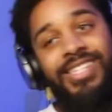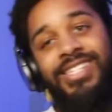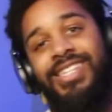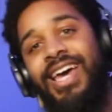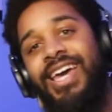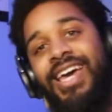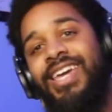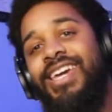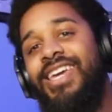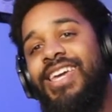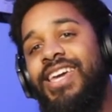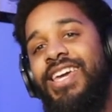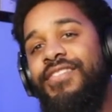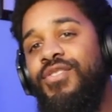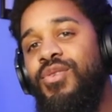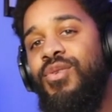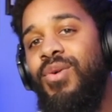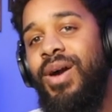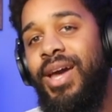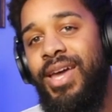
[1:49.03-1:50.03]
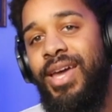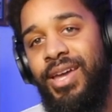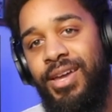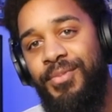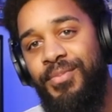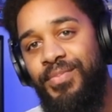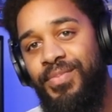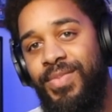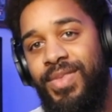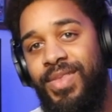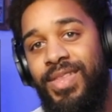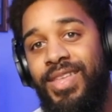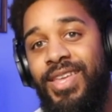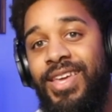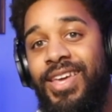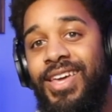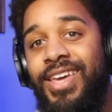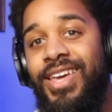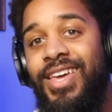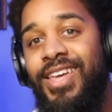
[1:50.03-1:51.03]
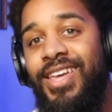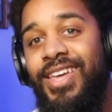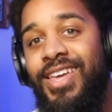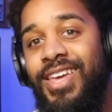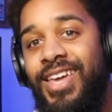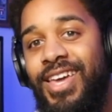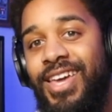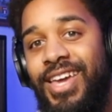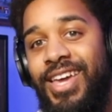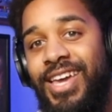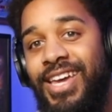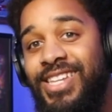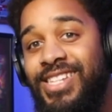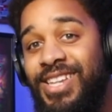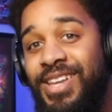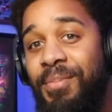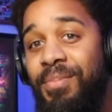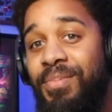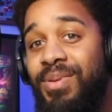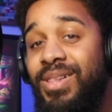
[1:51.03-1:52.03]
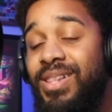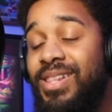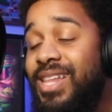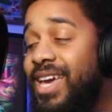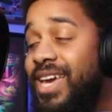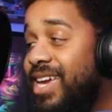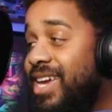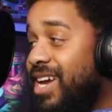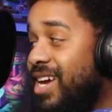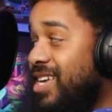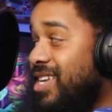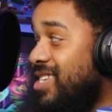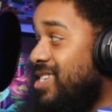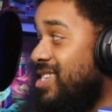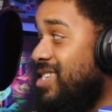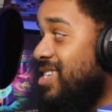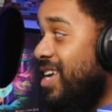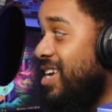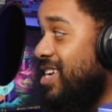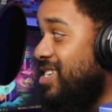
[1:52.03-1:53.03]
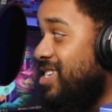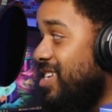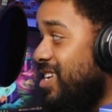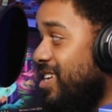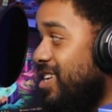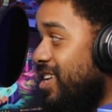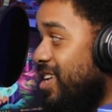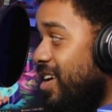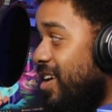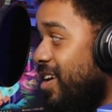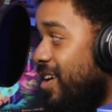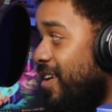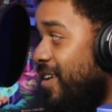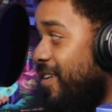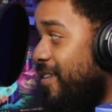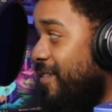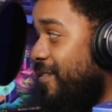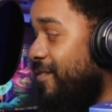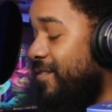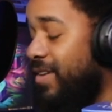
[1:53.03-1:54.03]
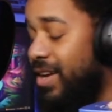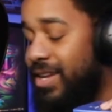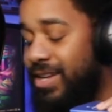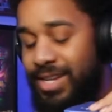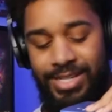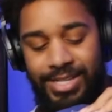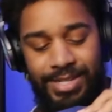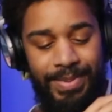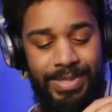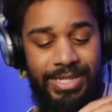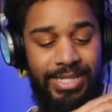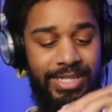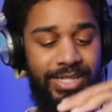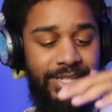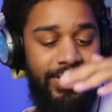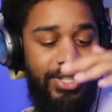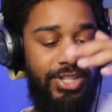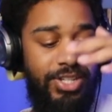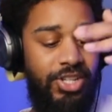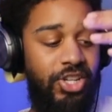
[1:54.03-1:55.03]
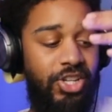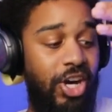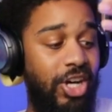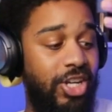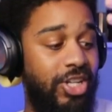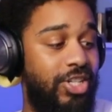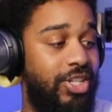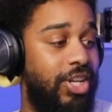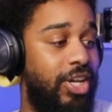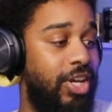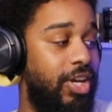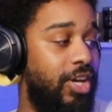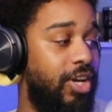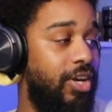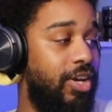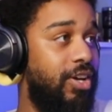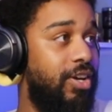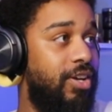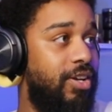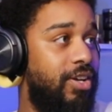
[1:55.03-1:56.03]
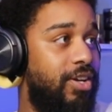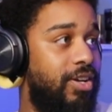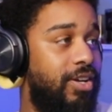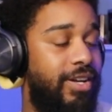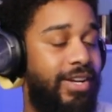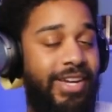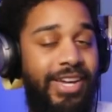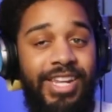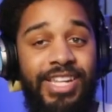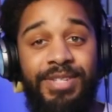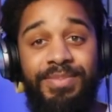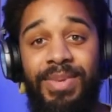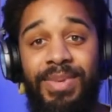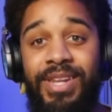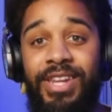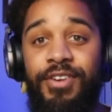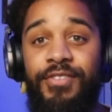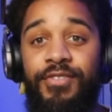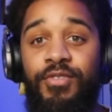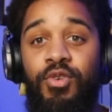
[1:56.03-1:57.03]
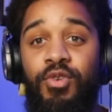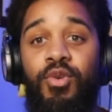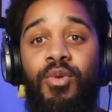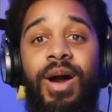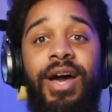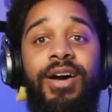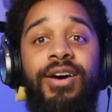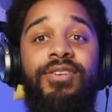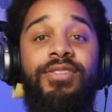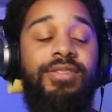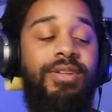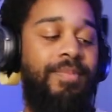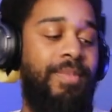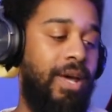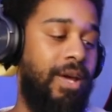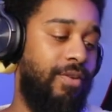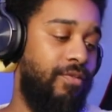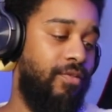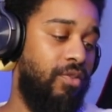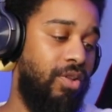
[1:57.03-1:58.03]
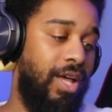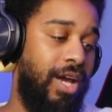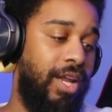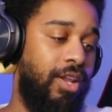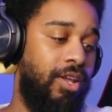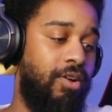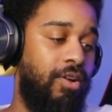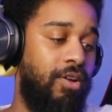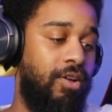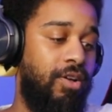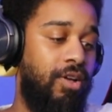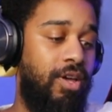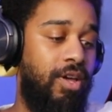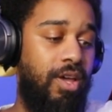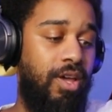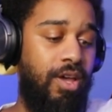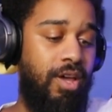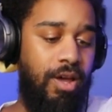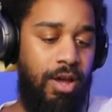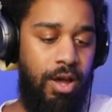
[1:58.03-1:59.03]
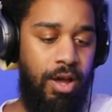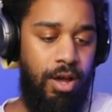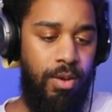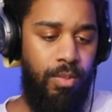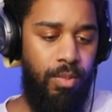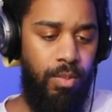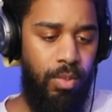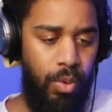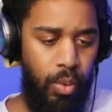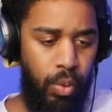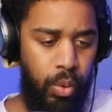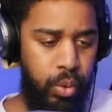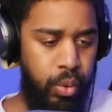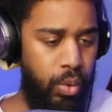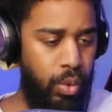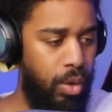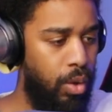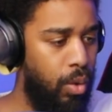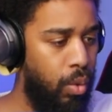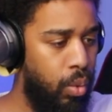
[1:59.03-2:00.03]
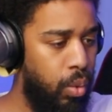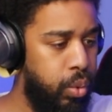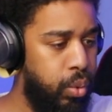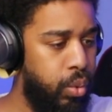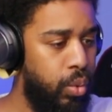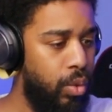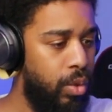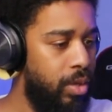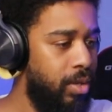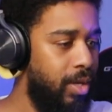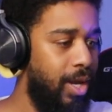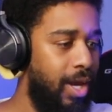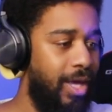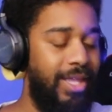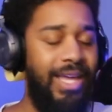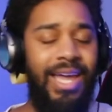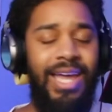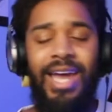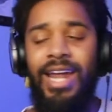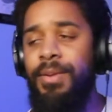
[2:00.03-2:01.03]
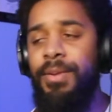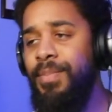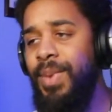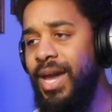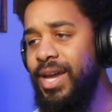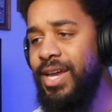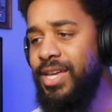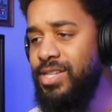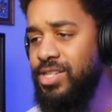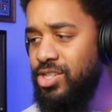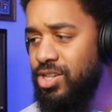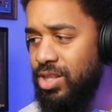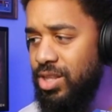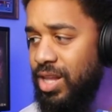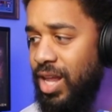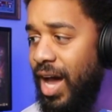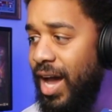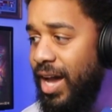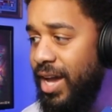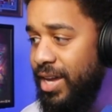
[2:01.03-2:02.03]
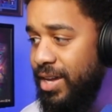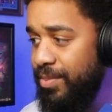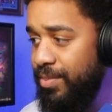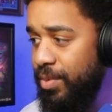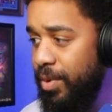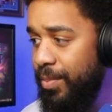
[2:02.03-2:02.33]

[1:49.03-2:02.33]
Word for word: The second giveaway is a PlayStation. Uh, this bitch is dusty. It's been here for a while. I'm not even gonna lie to y'all. Um, I think I got it back in July